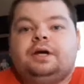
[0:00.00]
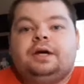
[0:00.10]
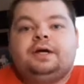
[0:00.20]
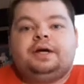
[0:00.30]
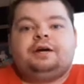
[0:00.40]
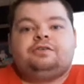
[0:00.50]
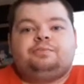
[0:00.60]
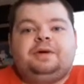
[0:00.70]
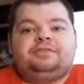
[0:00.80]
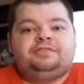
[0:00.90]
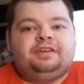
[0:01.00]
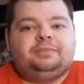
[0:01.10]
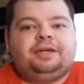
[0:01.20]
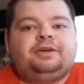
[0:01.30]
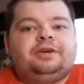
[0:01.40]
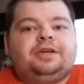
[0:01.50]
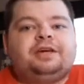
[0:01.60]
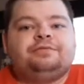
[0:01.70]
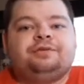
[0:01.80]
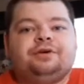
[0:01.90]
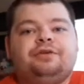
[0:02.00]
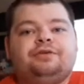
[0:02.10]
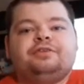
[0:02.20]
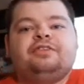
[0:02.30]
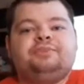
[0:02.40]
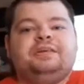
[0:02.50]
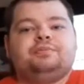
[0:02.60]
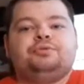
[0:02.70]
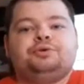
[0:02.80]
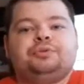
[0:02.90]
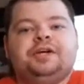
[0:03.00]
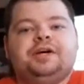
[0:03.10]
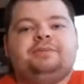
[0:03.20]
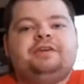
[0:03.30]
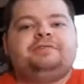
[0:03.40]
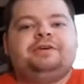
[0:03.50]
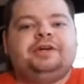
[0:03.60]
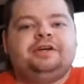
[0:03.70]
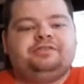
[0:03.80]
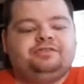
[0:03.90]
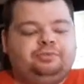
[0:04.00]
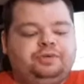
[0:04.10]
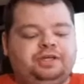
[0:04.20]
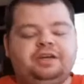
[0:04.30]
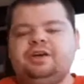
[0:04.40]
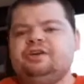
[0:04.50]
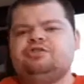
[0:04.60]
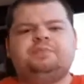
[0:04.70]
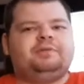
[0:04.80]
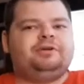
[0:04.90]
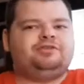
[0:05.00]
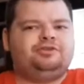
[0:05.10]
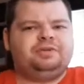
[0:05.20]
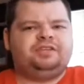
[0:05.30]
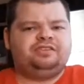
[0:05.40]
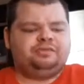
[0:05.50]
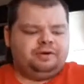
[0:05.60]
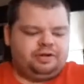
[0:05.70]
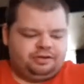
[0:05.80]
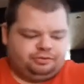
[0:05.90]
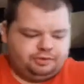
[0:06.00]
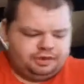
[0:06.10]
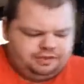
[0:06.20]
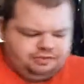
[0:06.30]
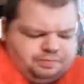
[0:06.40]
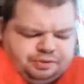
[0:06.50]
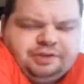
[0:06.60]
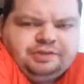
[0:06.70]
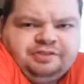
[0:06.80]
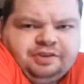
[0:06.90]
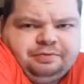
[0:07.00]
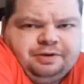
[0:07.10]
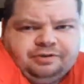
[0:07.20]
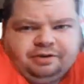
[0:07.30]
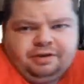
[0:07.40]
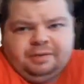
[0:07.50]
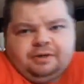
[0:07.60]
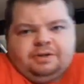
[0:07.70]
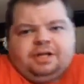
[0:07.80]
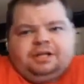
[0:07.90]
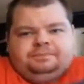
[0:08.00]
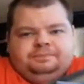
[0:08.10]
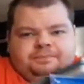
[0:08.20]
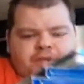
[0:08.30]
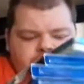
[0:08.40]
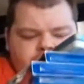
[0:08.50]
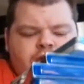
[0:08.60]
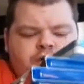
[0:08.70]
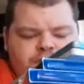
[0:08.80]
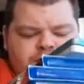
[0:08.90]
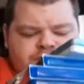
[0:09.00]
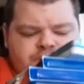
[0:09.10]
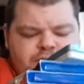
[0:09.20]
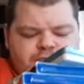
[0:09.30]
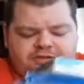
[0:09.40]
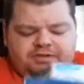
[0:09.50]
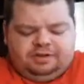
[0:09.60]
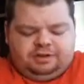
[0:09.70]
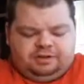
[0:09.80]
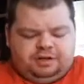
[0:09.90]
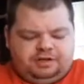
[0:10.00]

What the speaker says: Hey guys, Peyton Snapeback here again for another DVD and Blu-ray update for you guys this week. It's been about 2 weeks since my last one. Got some pretty good stuff here to talk about. 15 movies here.